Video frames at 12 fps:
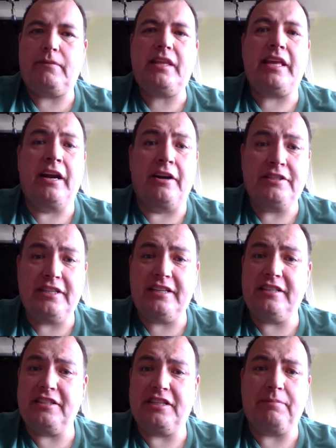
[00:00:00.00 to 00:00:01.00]
And our
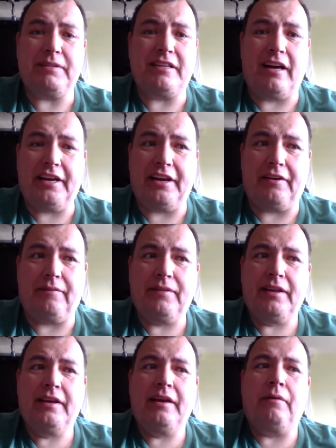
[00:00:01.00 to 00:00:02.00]
citizenship is not here.
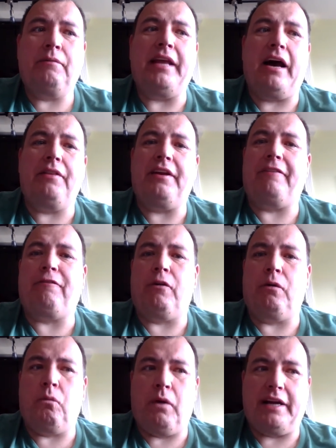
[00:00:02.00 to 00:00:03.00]
Now
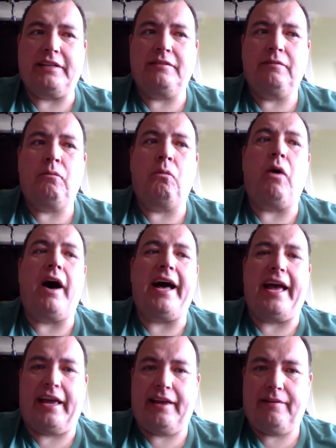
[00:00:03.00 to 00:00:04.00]
therefore what?
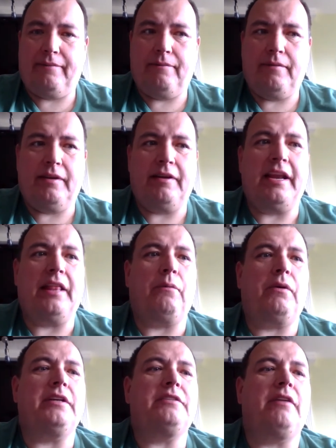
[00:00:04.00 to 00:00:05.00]
Why? in other
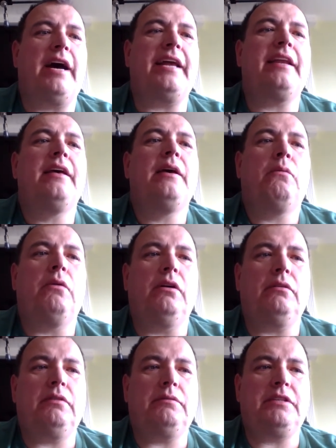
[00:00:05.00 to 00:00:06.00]
words, right?
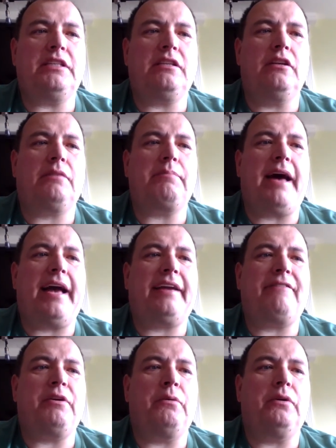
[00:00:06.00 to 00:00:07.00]
Well, just look back,
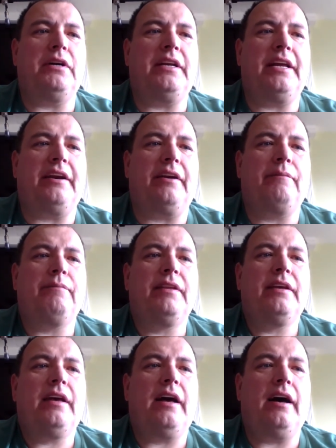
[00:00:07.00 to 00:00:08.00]
if you would, here.
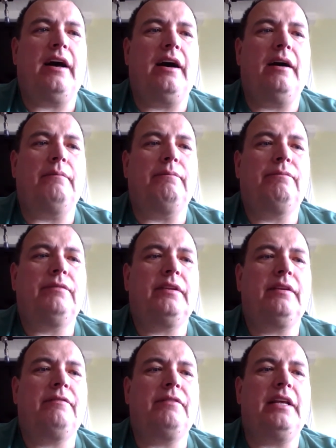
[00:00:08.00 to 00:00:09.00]
Um,
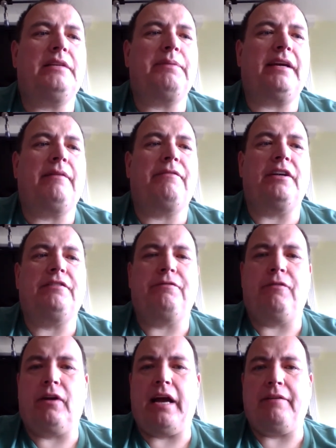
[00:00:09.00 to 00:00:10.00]
let's pick up verse
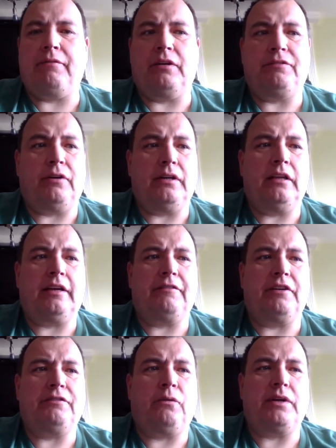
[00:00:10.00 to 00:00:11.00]
four, at verse four, look at
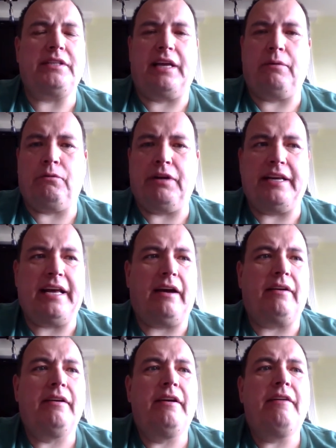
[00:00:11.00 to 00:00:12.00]
verse 14 we'll read
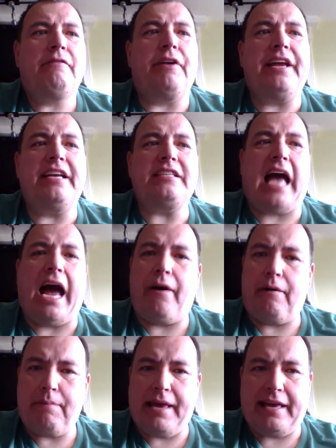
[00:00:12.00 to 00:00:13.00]
down for he is
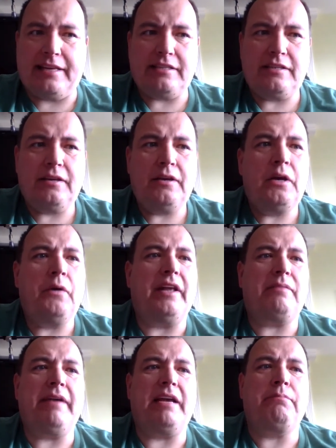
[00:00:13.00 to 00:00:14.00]
our peace who
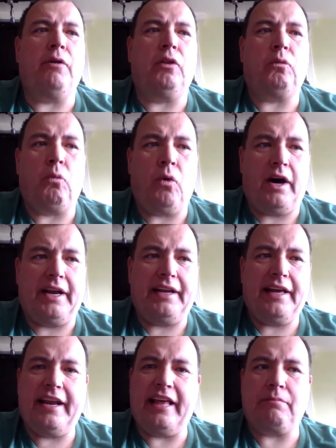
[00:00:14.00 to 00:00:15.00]
hath made both one
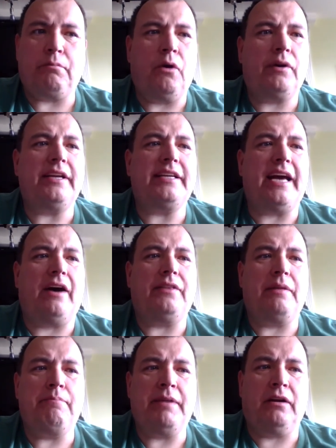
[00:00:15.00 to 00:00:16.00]
and hath broken down
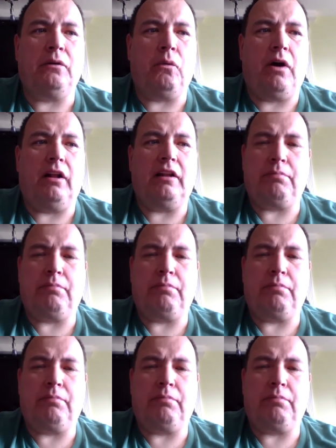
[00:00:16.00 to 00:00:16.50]
the middle wall of